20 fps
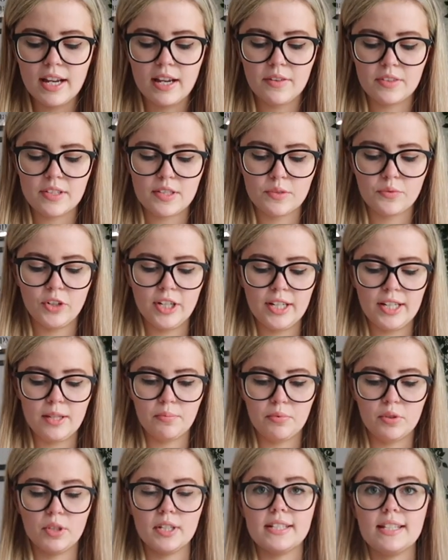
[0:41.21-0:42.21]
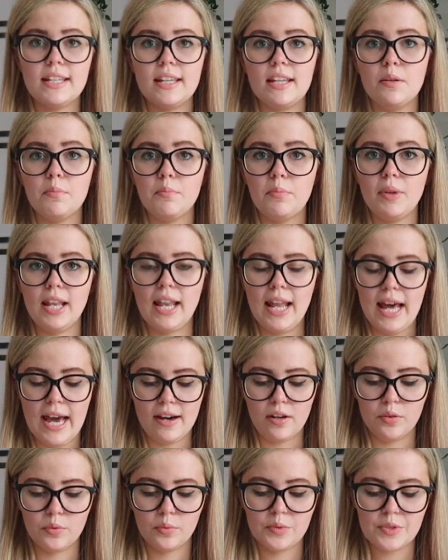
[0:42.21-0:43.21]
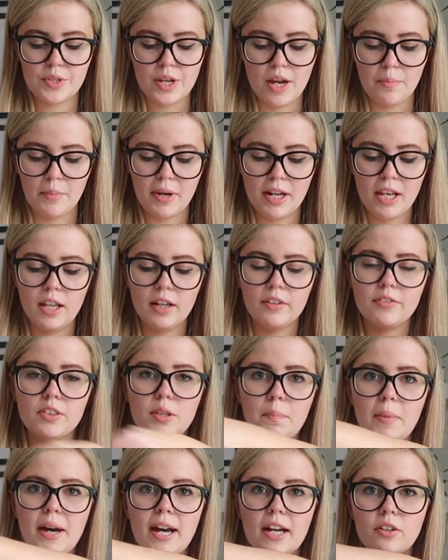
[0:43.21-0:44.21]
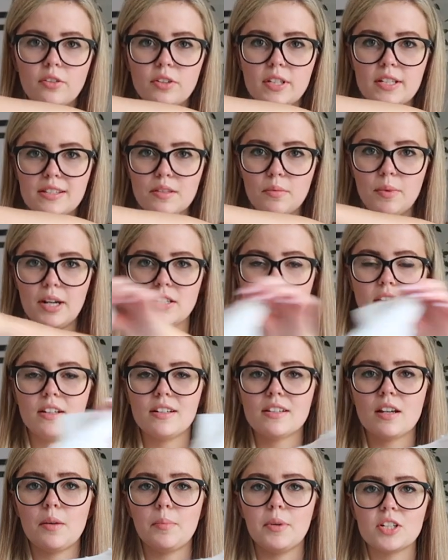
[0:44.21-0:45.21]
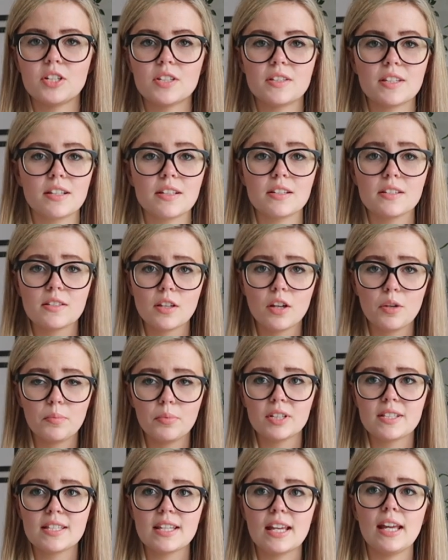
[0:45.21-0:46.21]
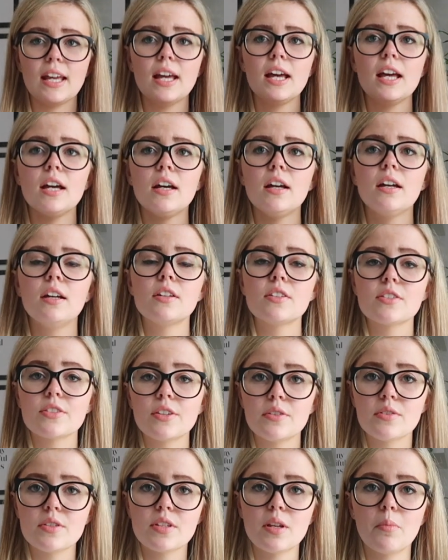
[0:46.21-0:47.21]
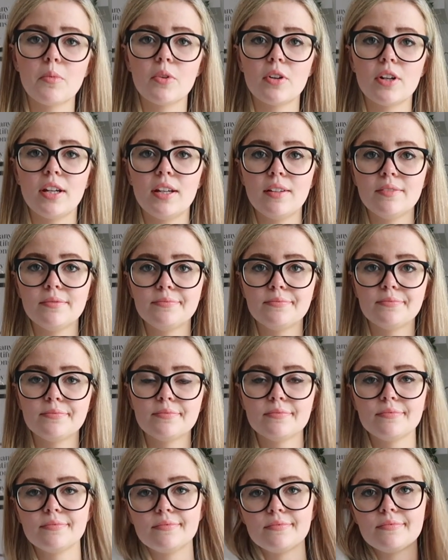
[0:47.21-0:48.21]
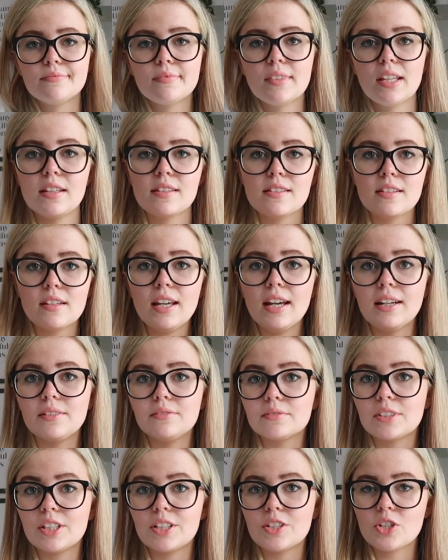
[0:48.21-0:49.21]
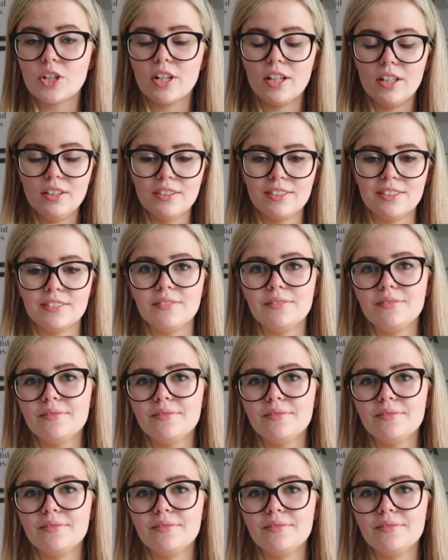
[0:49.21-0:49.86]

I have this really pretty blouse um, I love the back on this the way it ties up I just think it's so pretty so summery so yeah I'm gonna try it on